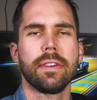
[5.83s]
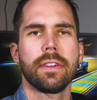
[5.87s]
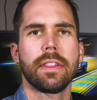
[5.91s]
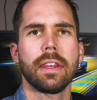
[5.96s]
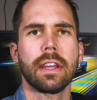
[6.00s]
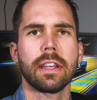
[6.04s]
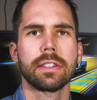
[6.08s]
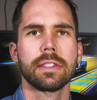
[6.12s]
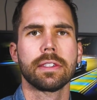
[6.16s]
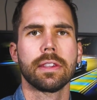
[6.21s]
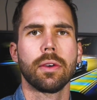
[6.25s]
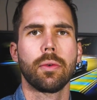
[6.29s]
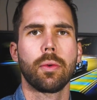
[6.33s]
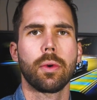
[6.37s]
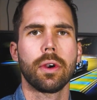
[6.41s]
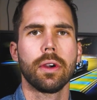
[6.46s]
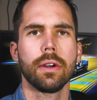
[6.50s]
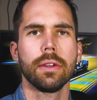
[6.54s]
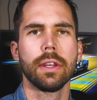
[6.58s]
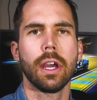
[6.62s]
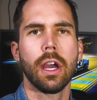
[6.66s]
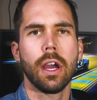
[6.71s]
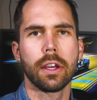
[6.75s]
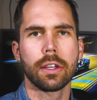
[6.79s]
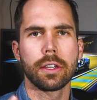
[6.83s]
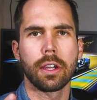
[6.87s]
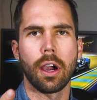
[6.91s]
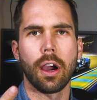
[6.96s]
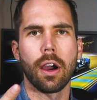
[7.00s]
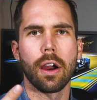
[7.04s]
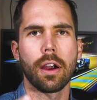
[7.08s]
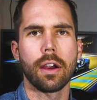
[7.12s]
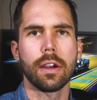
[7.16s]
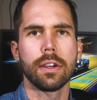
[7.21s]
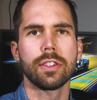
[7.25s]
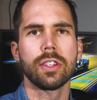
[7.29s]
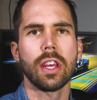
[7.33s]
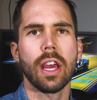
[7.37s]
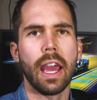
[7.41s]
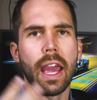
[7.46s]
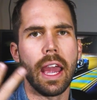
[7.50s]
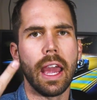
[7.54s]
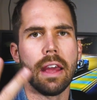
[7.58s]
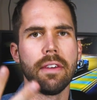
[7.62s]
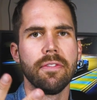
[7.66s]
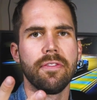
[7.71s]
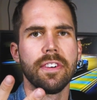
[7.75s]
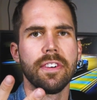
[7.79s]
things in the world, cars and